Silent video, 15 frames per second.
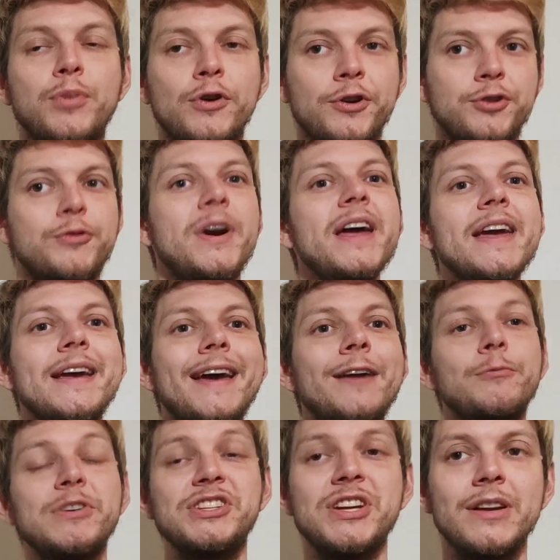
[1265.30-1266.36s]
portraying
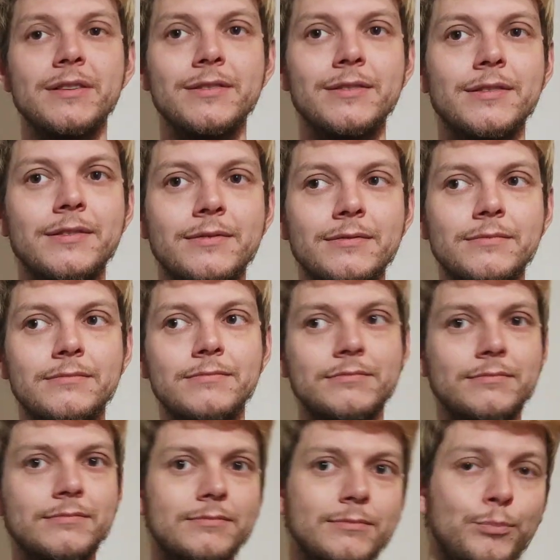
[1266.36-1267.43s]
and which
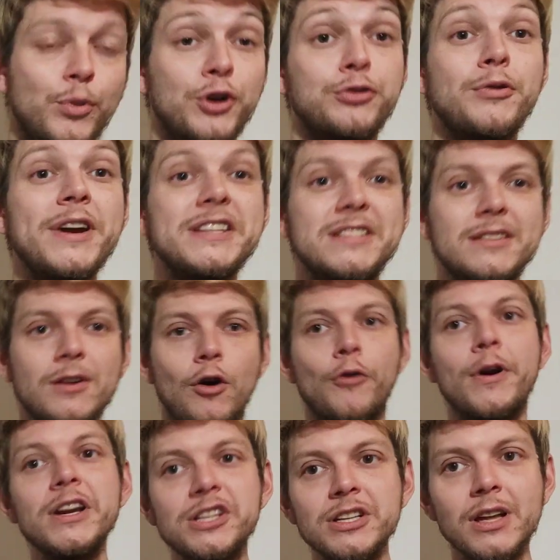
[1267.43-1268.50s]
portrays
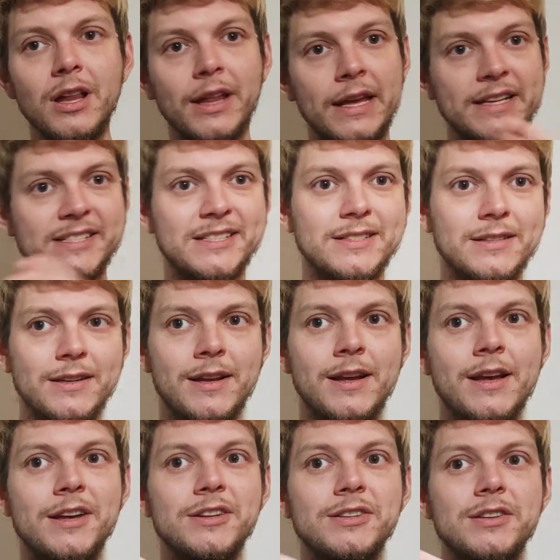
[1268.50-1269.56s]
originally his
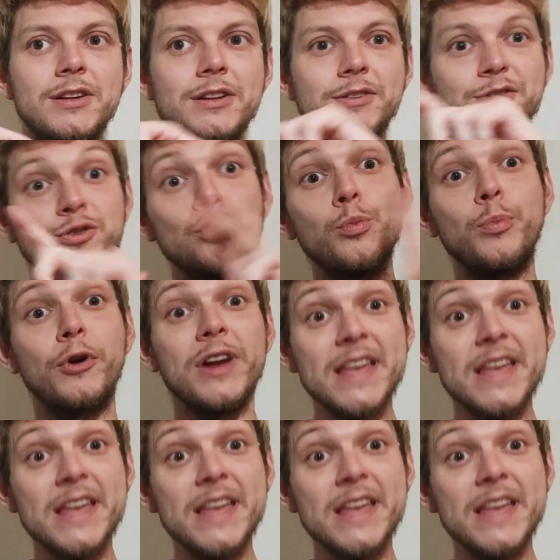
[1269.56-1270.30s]
super